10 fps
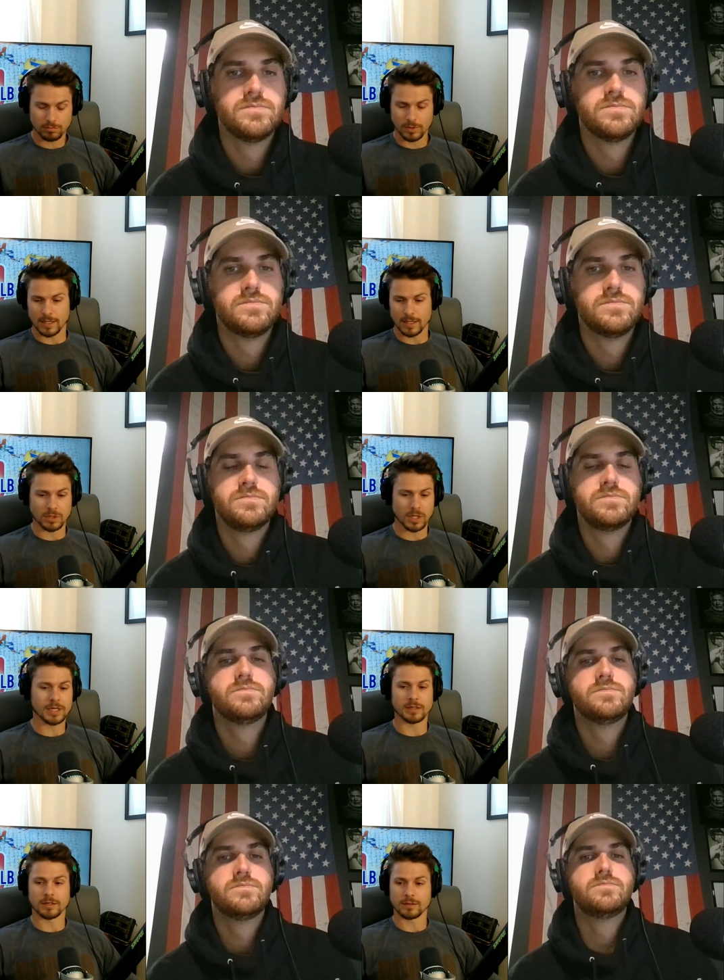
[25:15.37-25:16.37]
Speaker 1: like
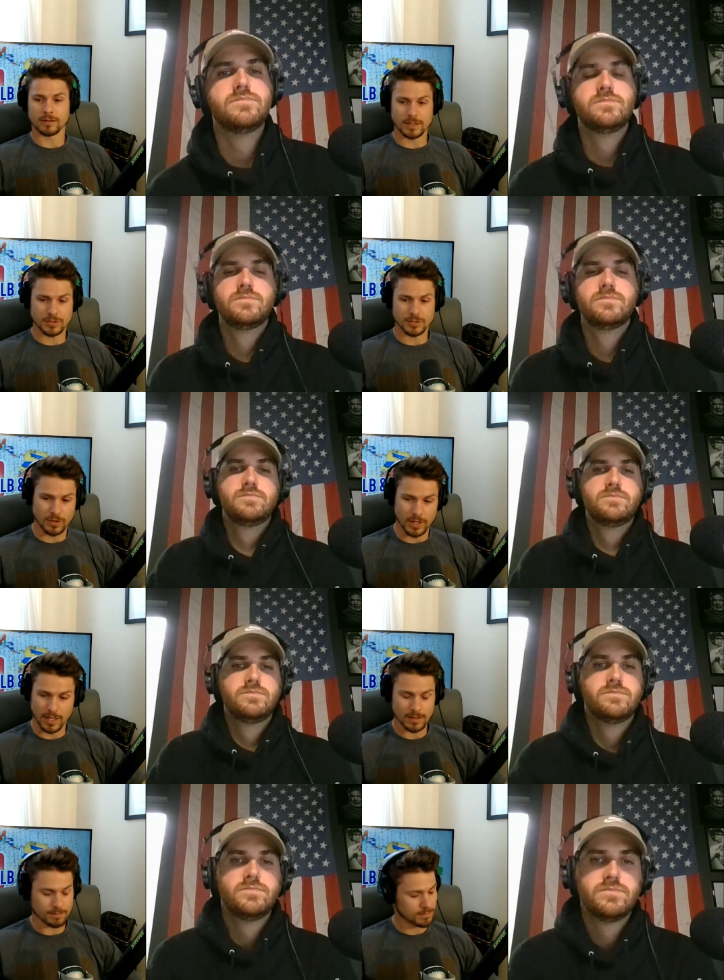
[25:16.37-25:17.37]
complained, and so they, uh,
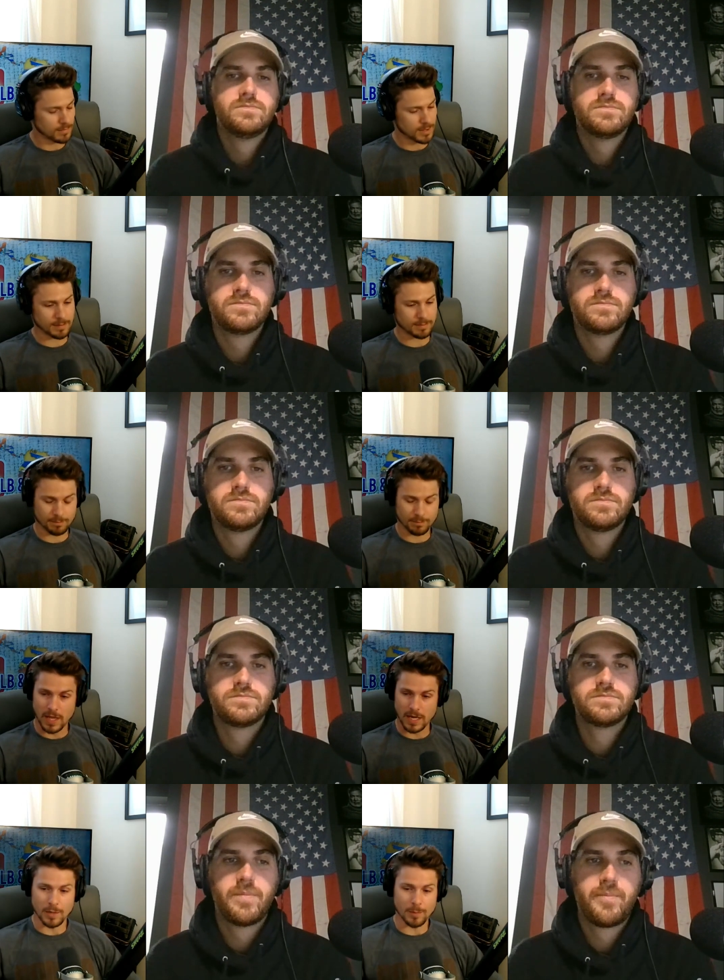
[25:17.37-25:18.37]
they
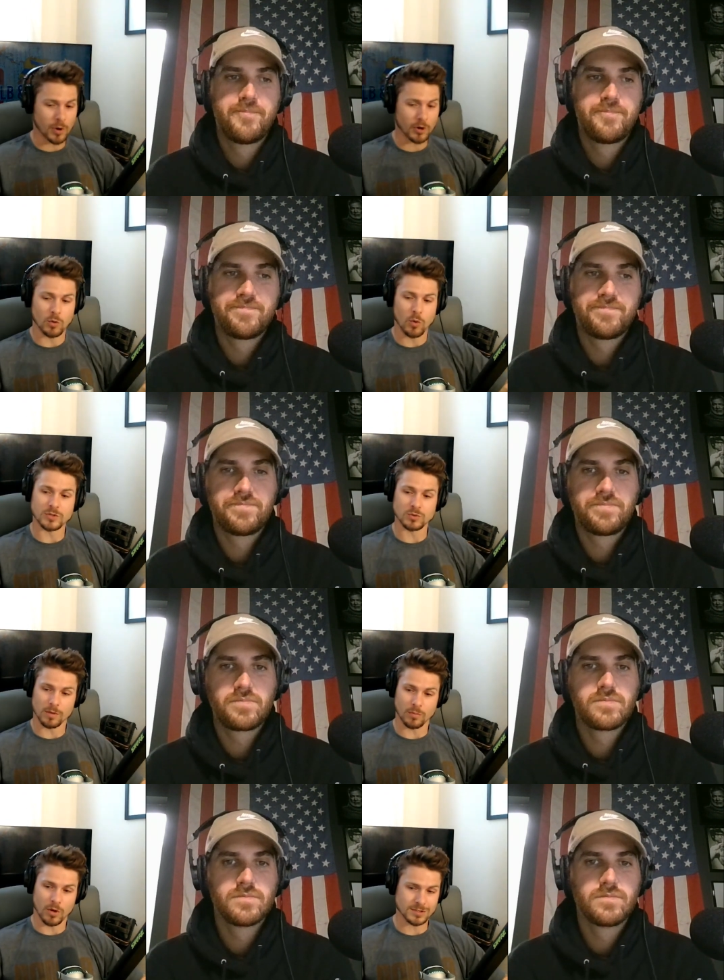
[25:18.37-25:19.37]
ended up parting ways with
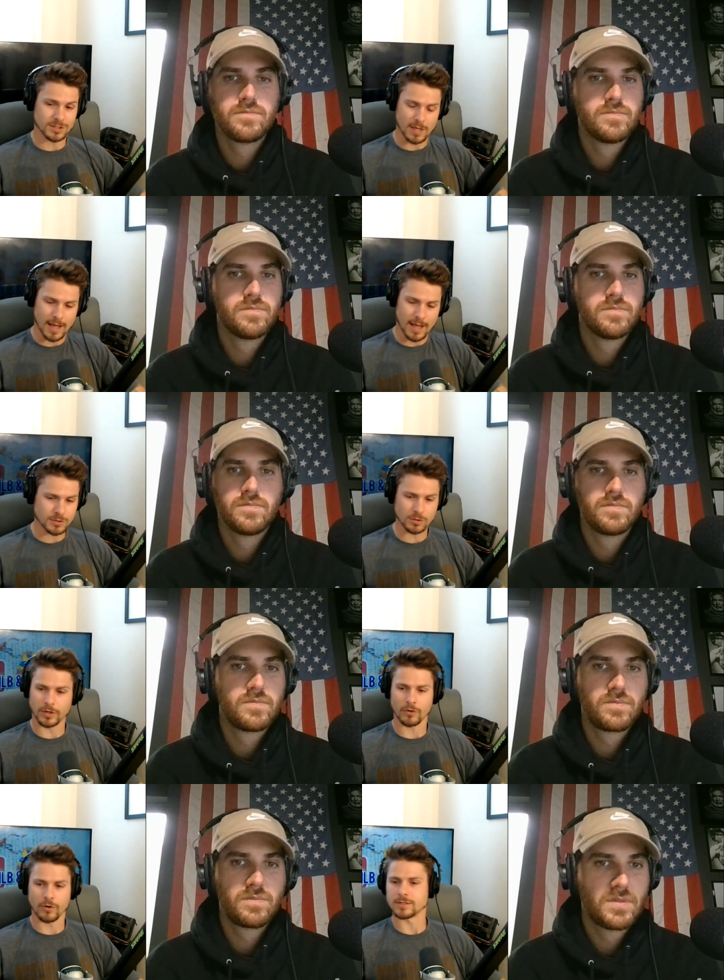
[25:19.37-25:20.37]
him, bro. It's absolutely
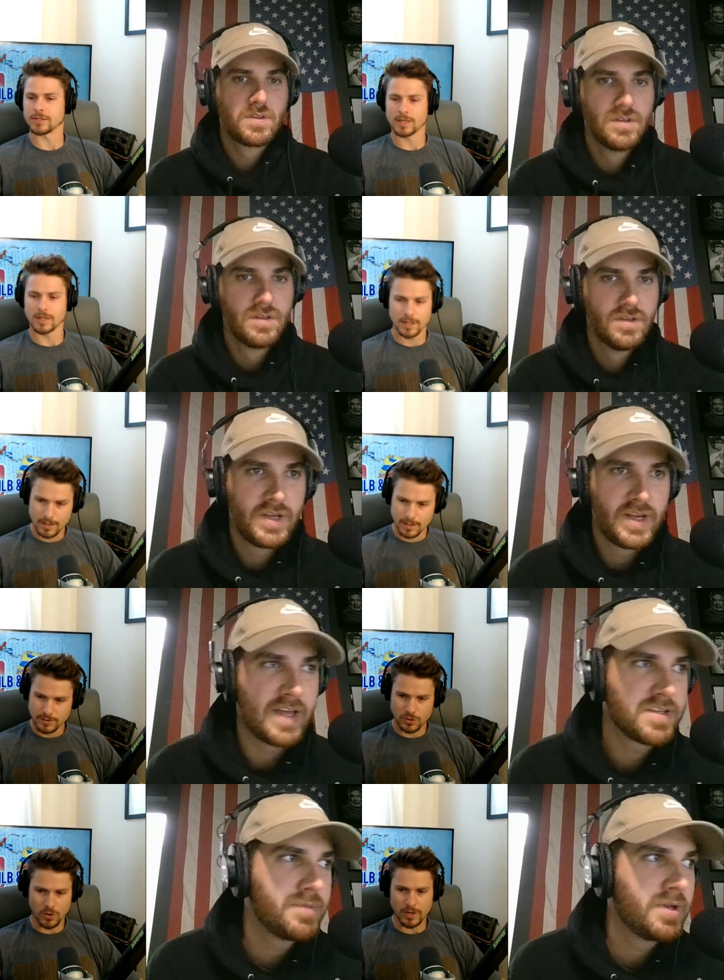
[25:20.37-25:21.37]
crazy.
Speaker 2: And
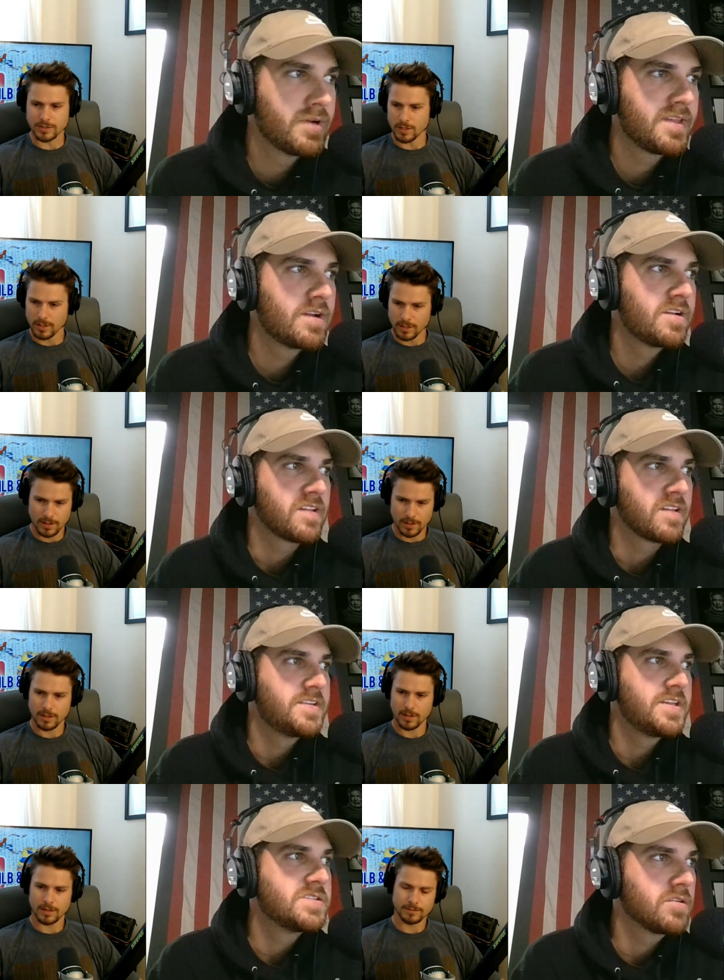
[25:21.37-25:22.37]
that crazy. to me right there is going
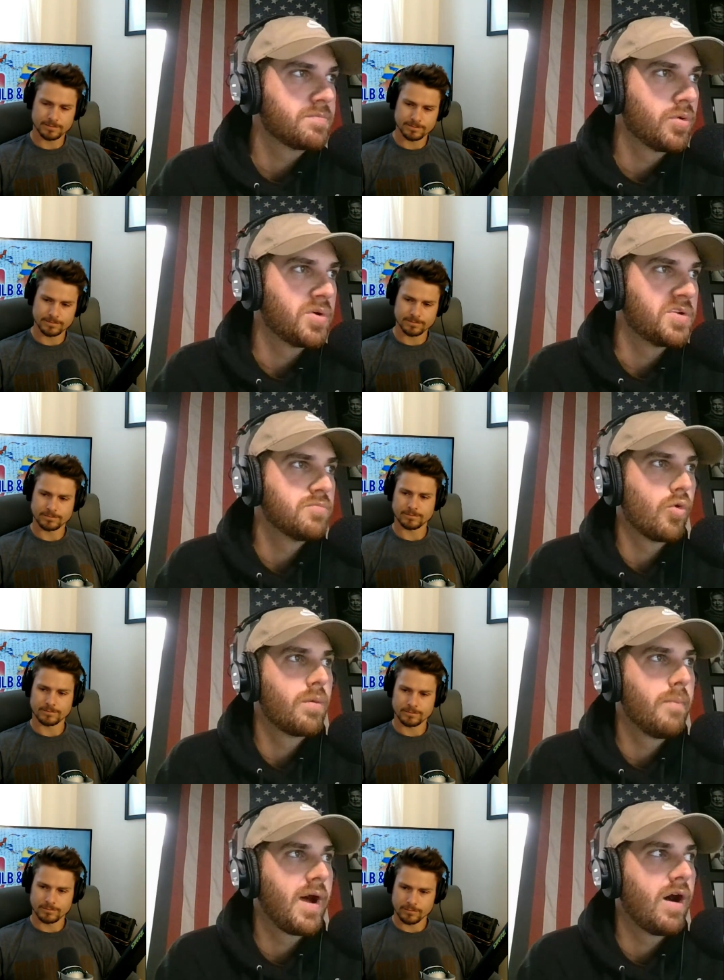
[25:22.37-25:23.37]
to teach those boys more
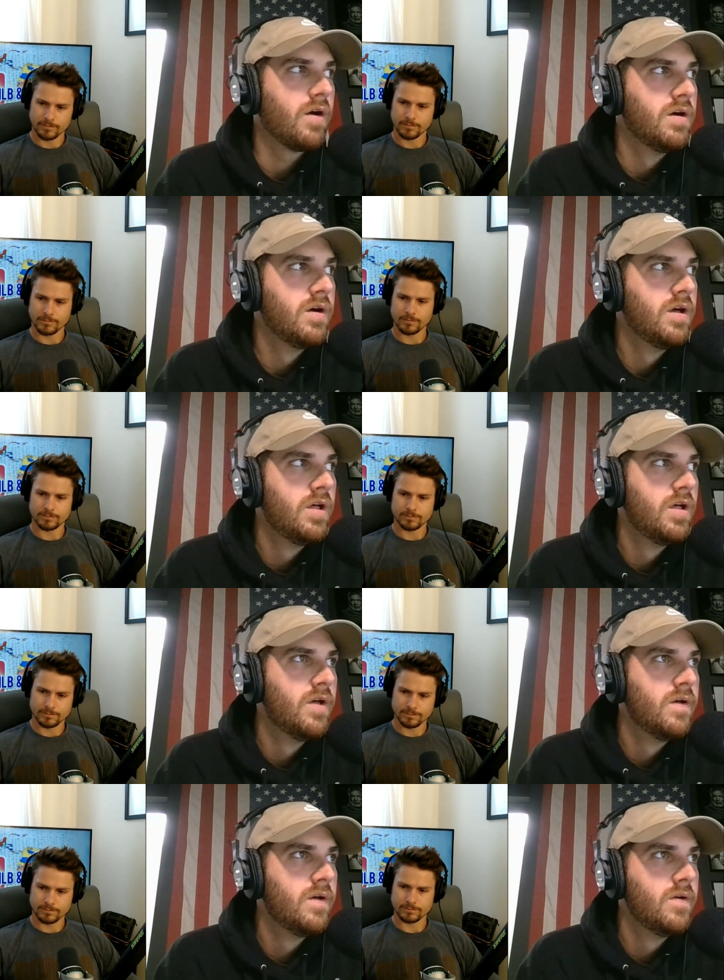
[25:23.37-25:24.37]
about
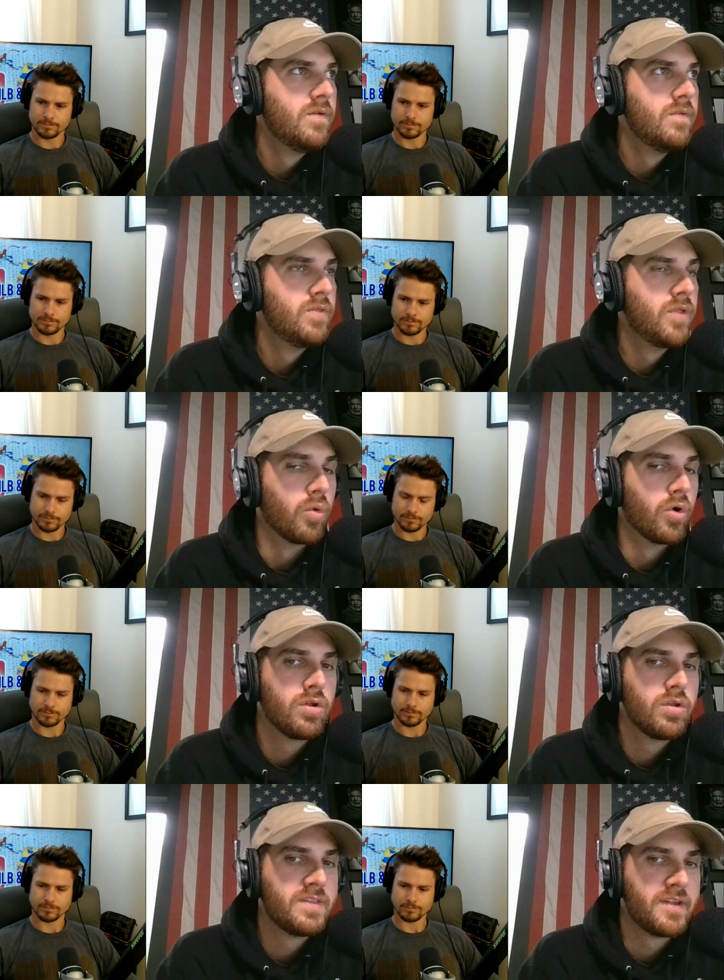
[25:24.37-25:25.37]
the
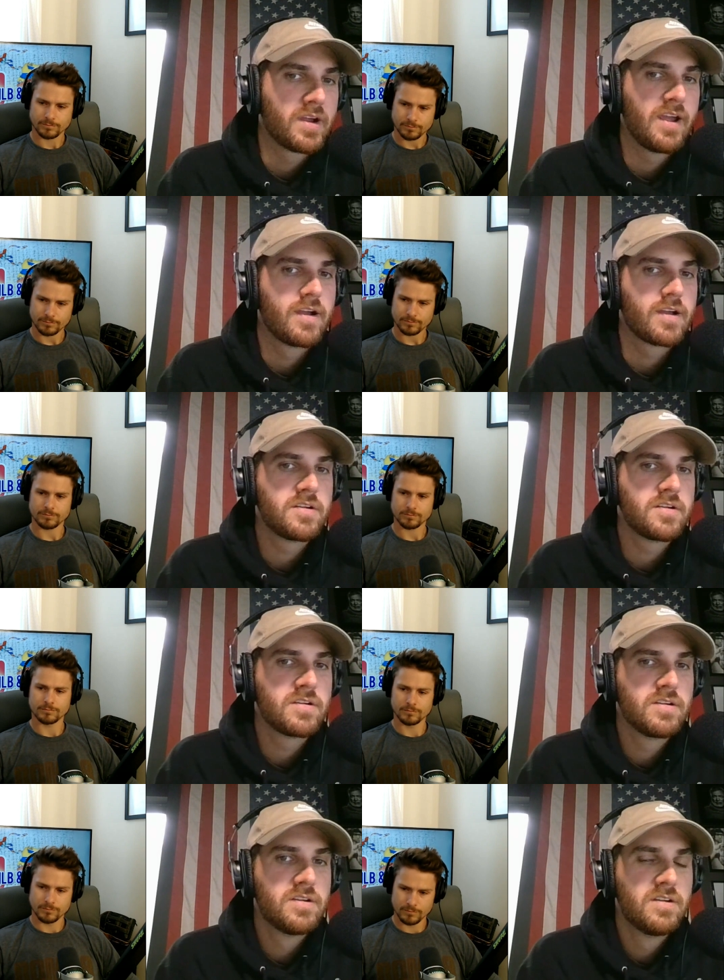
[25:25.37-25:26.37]
world and their
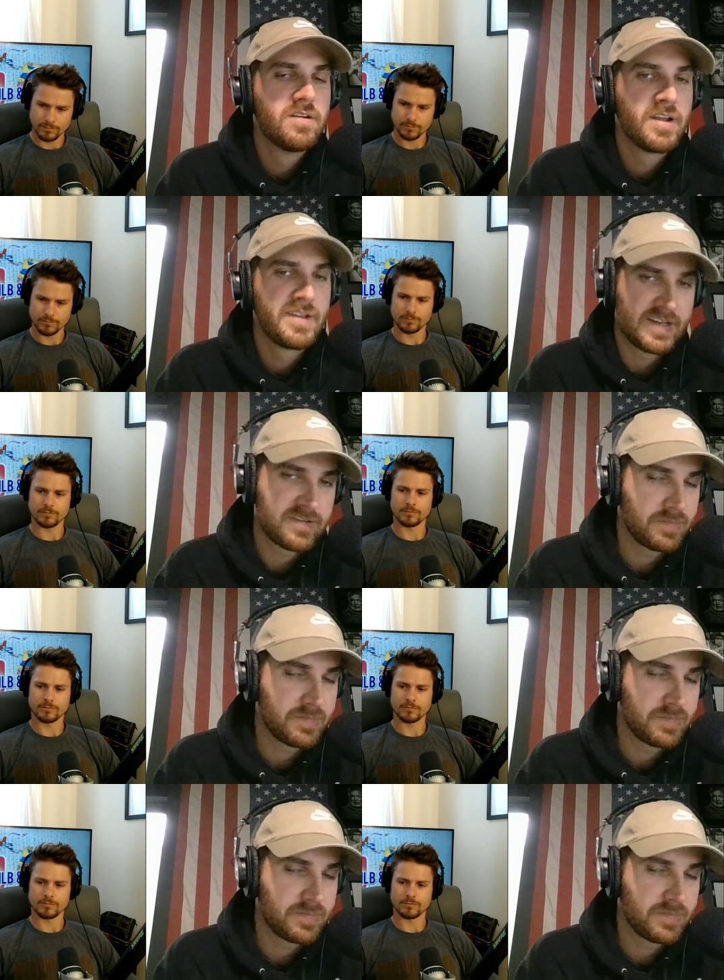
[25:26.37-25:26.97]
character. And that's